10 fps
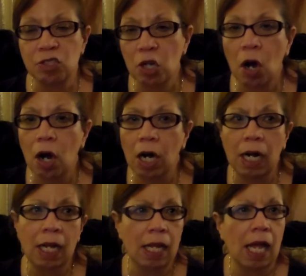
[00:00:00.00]
a
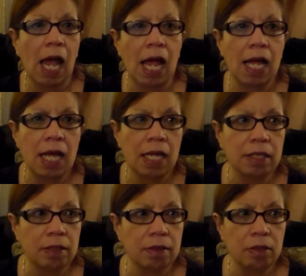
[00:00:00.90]
jar
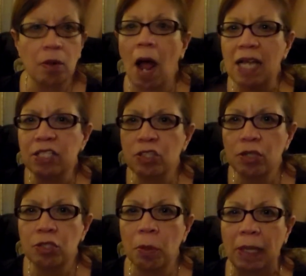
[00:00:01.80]
and your eyes
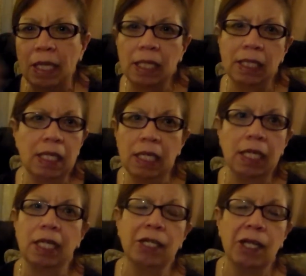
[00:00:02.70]
start
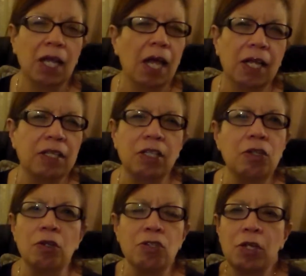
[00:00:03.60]
twinkling and and
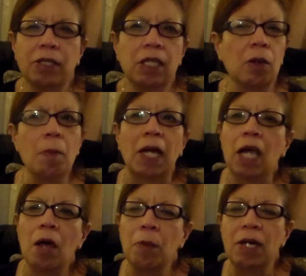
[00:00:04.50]
you know, you start thinking, "Oh my
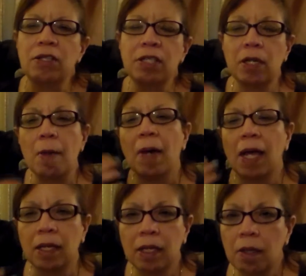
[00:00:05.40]
god, what else could I
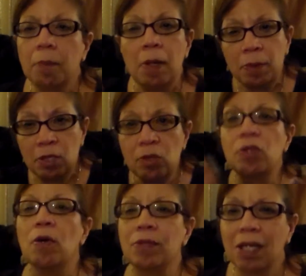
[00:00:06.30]
buy?" Maybe you
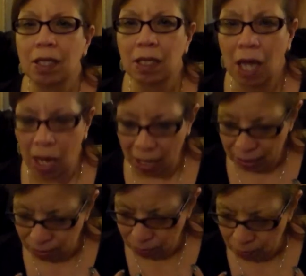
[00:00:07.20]
don't.
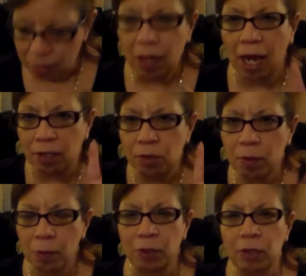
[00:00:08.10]
I do. I do
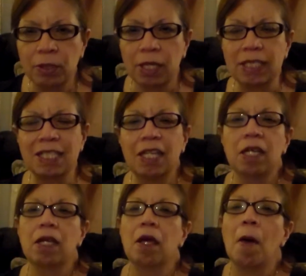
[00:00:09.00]
go a little nuts.
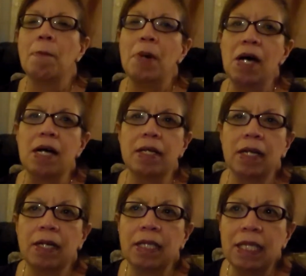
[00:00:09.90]
But
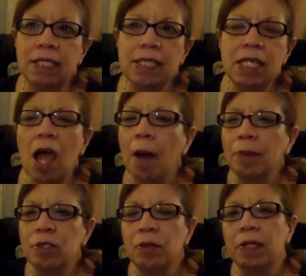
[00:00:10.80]
uh, it's the
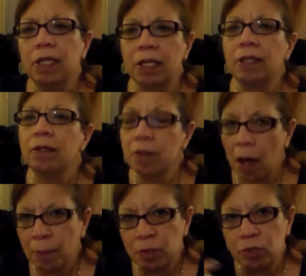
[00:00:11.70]
opportunity that,
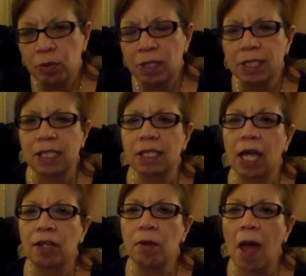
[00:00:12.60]
opportunity
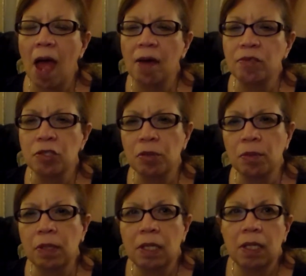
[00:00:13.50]
that you have
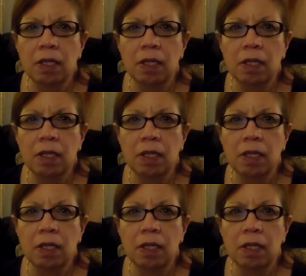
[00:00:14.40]
to,